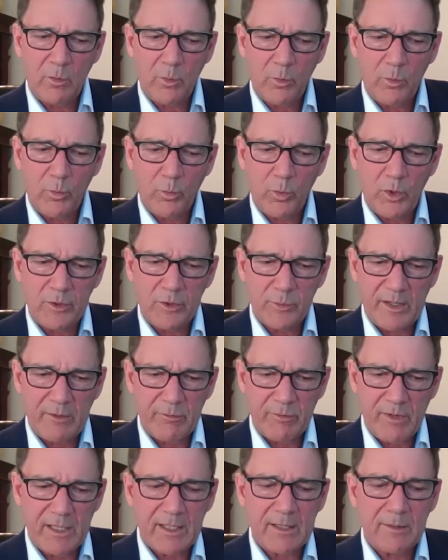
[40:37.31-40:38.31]
what we
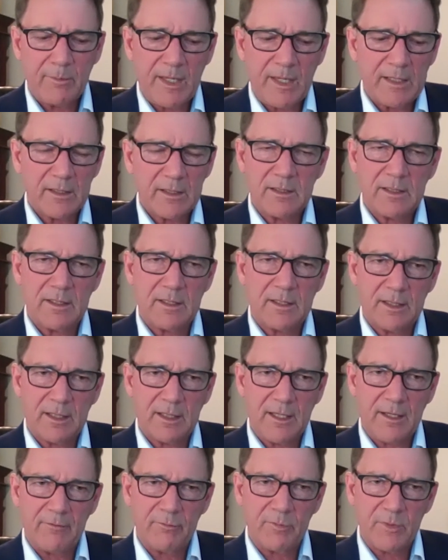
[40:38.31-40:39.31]
recommended to the
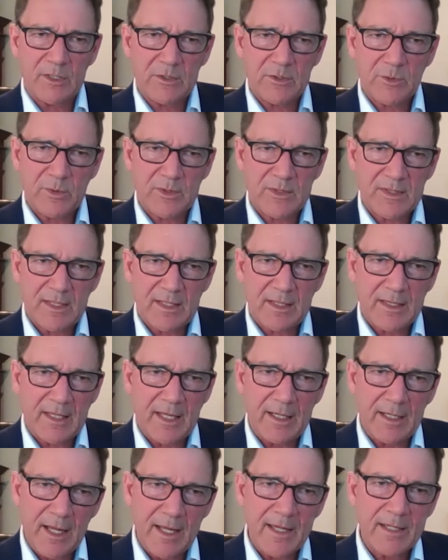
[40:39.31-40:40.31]
governments was that they
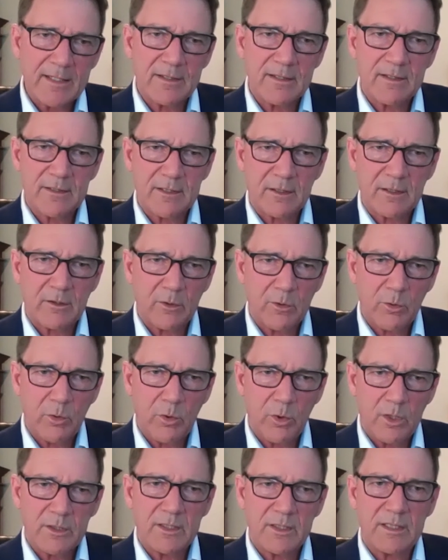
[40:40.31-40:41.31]
license a
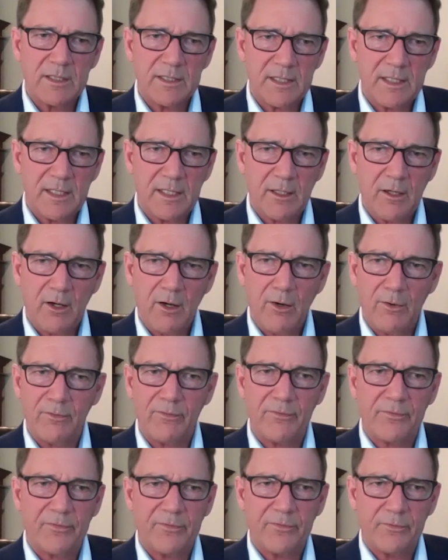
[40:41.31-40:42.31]
quantity
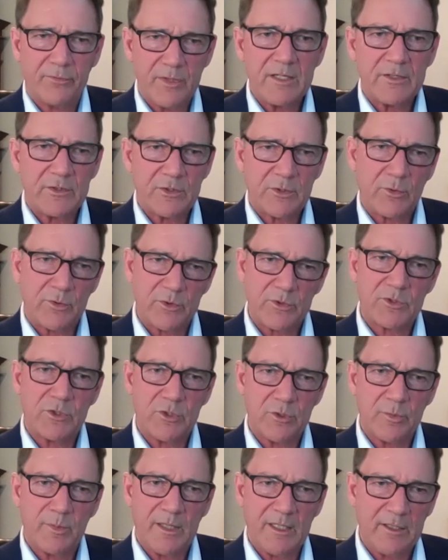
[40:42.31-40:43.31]
of resource
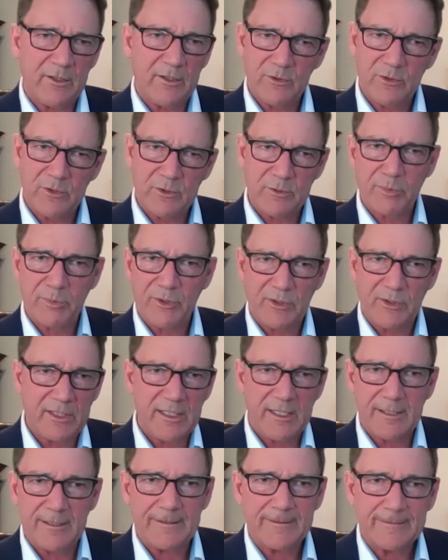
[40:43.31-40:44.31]
to be used per year.